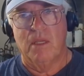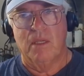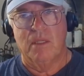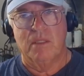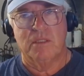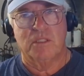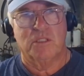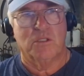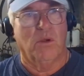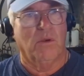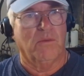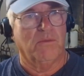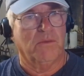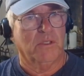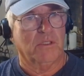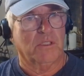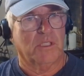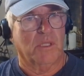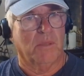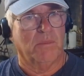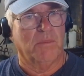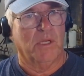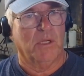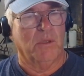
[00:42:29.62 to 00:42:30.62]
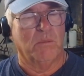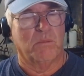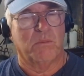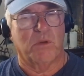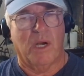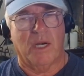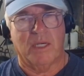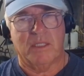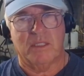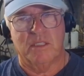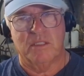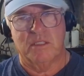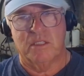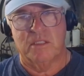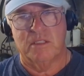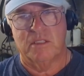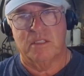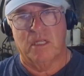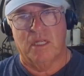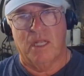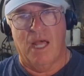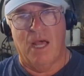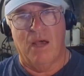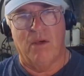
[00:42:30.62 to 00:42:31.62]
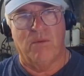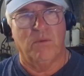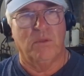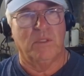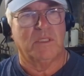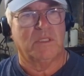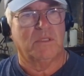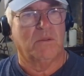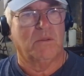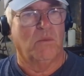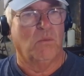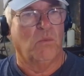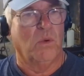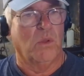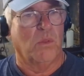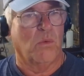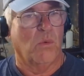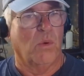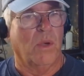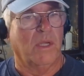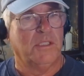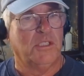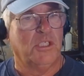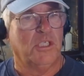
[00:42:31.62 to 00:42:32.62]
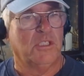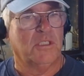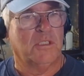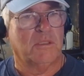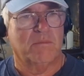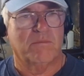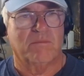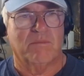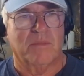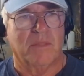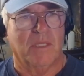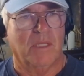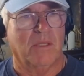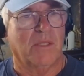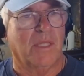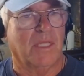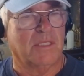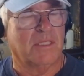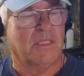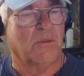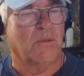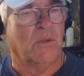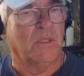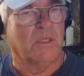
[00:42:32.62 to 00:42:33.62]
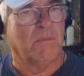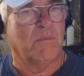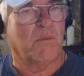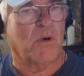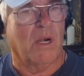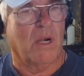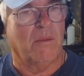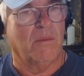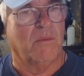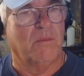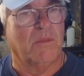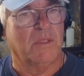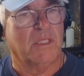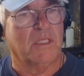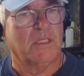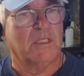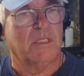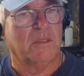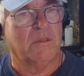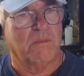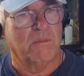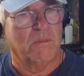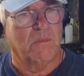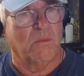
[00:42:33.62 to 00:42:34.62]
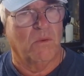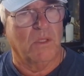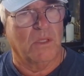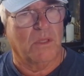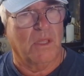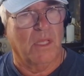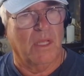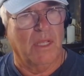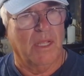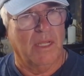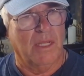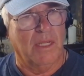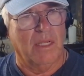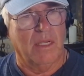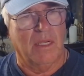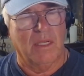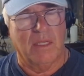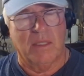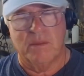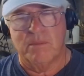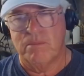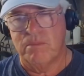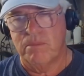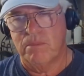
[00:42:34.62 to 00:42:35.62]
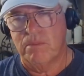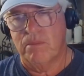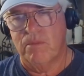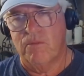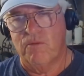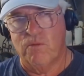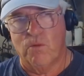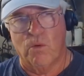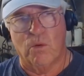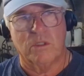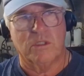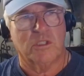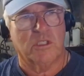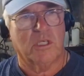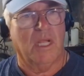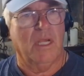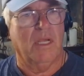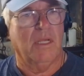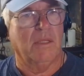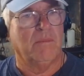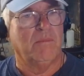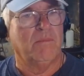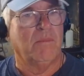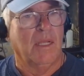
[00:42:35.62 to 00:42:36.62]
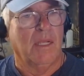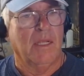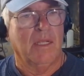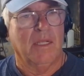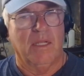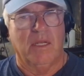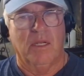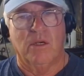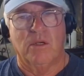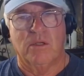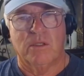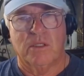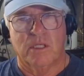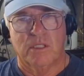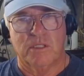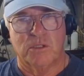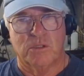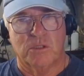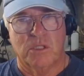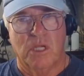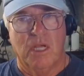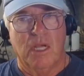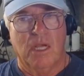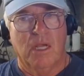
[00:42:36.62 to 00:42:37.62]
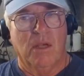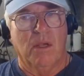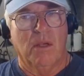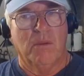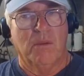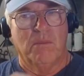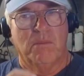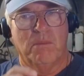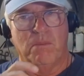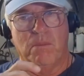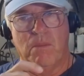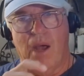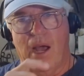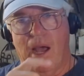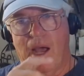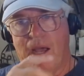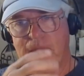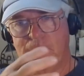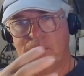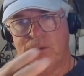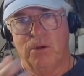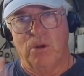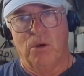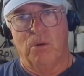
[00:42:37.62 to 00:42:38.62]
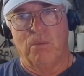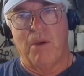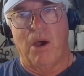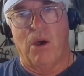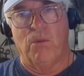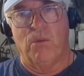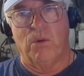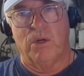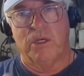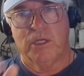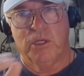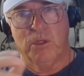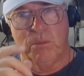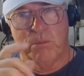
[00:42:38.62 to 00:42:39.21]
So if you're somebody who practices a lot with wedges, that's one problem with a forged head, because I don't know about where you